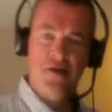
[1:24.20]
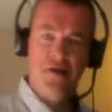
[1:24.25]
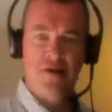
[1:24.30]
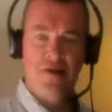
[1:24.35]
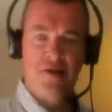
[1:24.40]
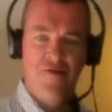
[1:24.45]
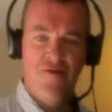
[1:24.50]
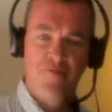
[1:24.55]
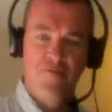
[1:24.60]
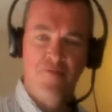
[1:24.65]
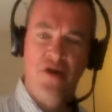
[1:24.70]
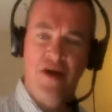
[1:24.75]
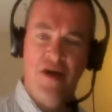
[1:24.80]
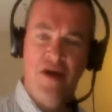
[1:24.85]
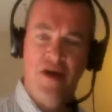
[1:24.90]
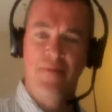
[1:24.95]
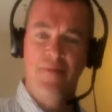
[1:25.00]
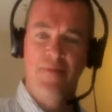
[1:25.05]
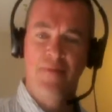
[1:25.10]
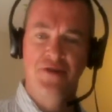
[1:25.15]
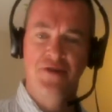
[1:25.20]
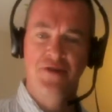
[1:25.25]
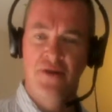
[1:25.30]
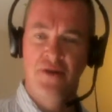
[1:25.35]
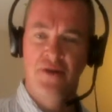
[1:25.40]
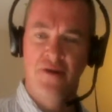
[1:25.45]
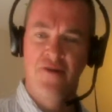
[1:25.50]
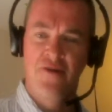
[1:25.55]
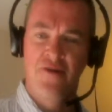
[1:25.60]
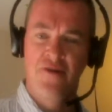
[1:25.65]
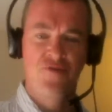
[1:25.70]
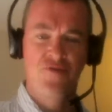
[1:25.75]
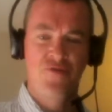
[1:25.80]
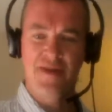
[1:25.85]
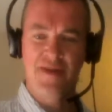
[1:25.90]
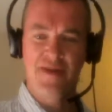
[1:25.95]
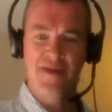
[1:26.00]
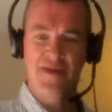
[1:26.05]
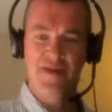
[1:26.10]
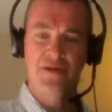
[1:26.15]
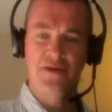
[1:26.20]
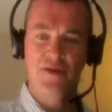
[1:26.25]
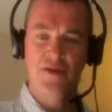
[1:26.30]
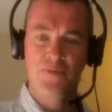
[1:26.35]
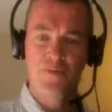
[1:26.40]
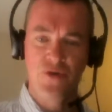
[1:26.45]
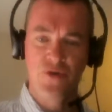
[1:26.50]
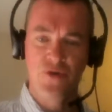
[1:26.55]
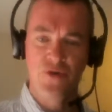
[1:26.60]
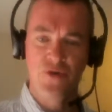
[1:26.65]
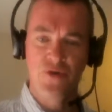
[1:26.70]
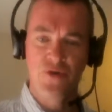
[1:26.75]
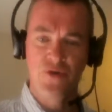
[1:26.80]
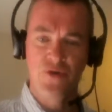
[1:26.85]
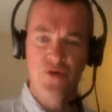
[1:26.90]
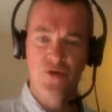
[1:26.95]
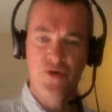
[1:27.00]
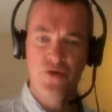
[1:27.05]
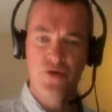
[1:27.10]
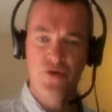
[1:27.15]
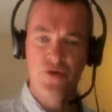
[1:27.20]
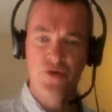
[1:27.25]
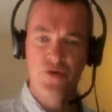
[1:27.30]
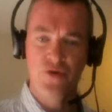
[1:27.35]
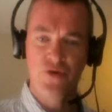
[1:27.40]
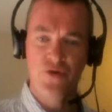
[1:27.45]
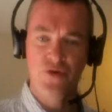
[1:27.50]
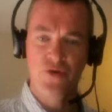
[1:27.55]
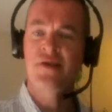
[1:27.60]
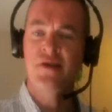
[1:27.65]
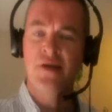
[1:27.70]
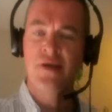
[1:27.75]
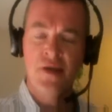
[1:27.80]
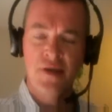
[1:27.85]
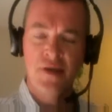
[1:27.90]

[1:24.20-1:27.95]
Seth Brassmantle of Brassmantle Breweries on a quest